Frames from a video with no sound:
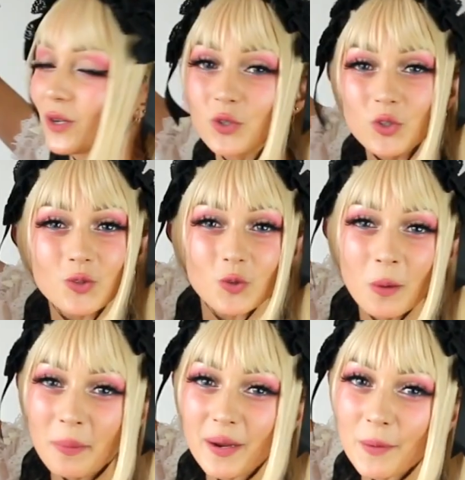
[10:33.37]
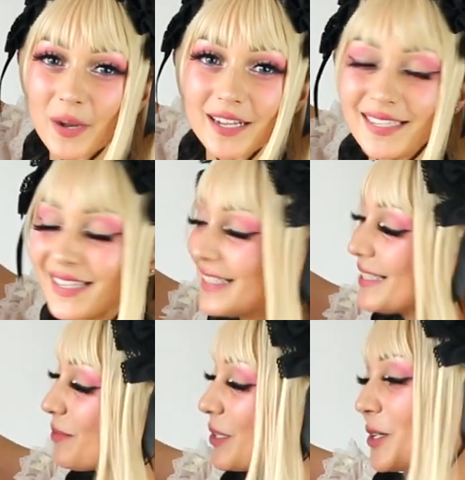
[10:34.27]
little strawberry
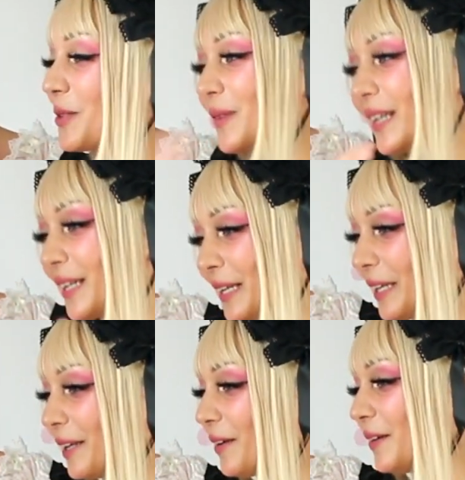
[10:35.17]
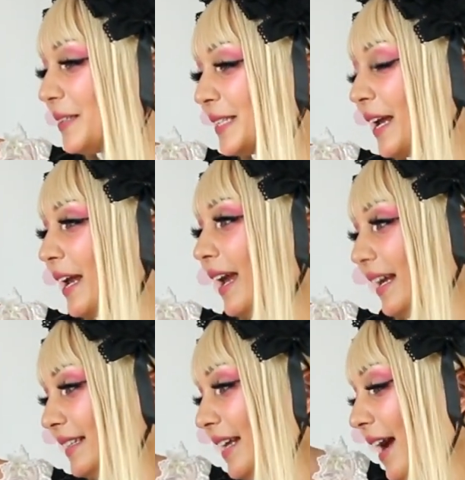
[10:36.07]
buttons which is really cute
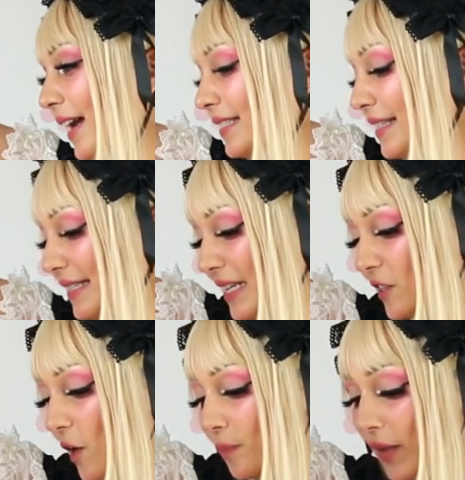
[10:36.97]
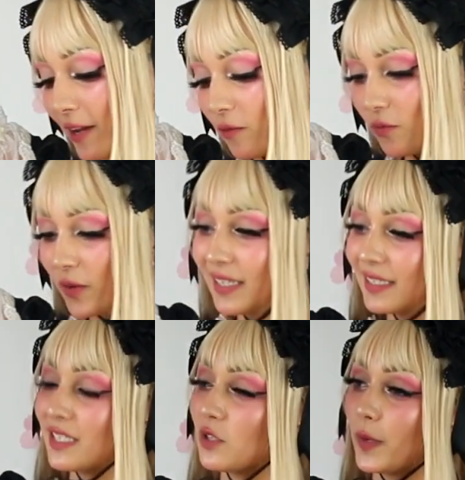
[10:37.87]
and yeah she's just a
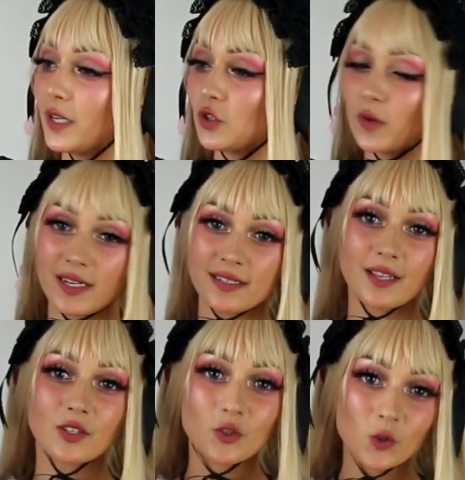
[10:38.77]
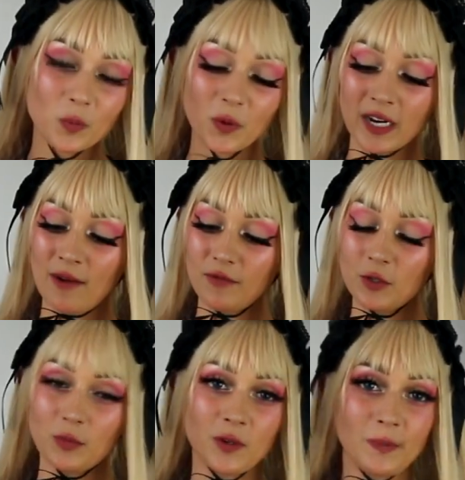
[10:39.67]
really sweet dress, super
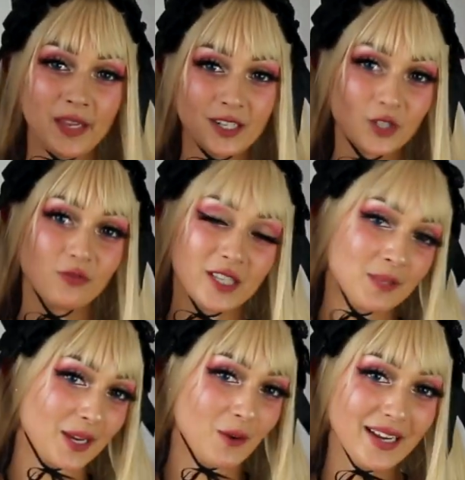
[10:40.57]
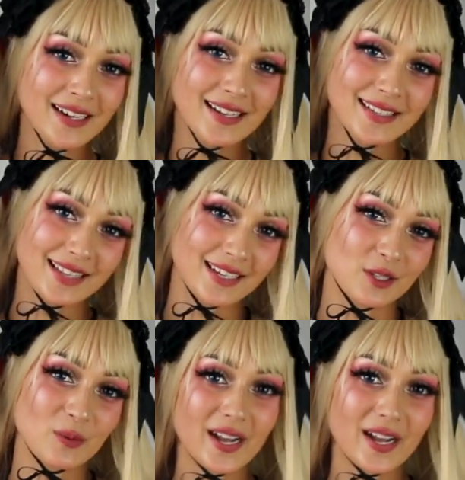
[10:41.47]
comfortable, and she fits me quite nicely as